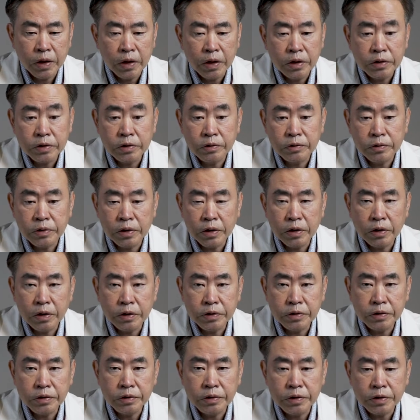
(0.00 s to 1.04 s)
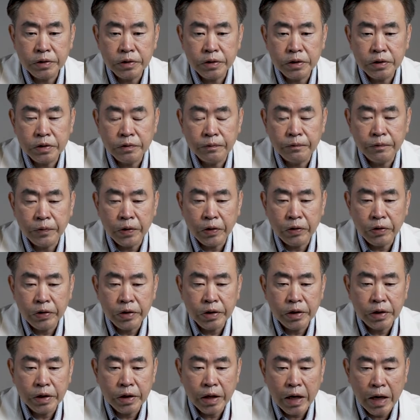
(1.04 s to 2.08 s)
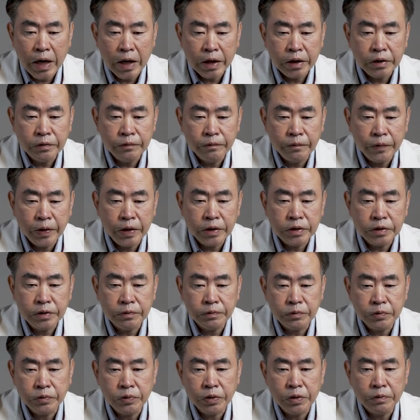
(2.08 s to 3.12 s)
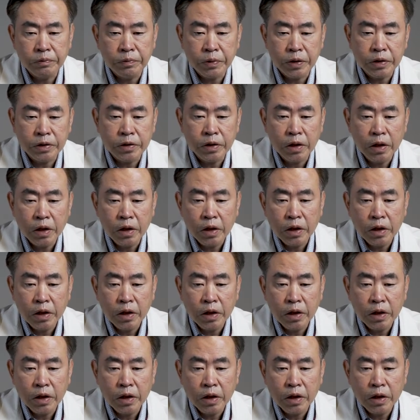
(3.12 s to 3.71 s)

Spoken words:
So as you can see, it's a very non-invasive treatment